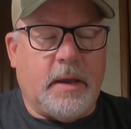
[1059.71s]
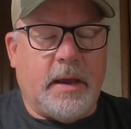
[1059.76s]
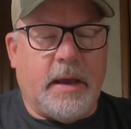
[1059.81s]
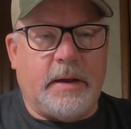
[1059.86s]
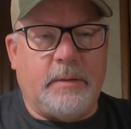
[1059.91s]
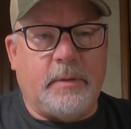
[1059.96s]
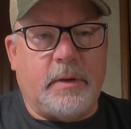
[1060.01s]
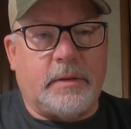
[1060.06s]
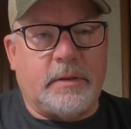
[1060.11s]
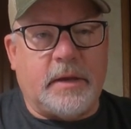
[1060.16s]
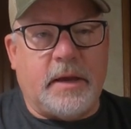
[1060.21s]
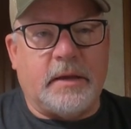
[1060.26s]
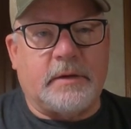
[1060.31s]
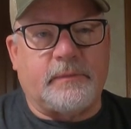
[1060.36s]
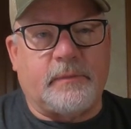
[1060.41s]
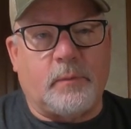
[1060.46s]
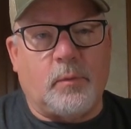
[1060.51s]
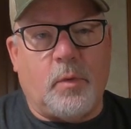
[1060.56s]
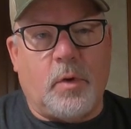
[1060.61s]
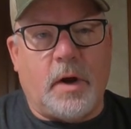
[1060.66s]
Anyway, thanks
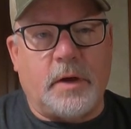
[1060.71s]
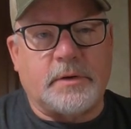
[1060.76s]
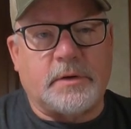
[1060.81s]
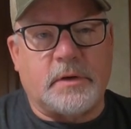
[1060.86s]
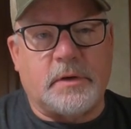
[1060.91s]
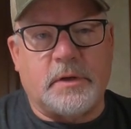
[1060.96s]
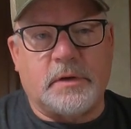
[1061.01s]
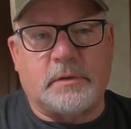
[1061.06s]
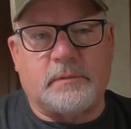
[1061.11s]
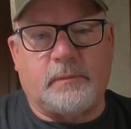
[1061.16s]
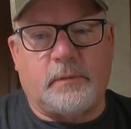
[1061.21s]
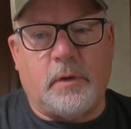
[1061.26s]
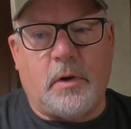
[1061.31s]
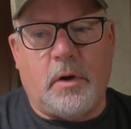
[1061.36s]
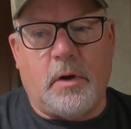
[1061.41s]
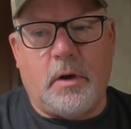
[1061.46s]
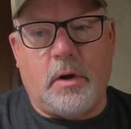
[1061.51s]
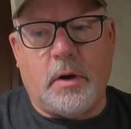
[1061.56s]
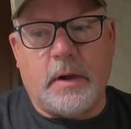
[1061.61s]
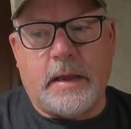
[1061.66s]
for watching this
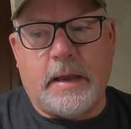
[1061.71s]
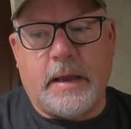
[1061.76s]
vlog,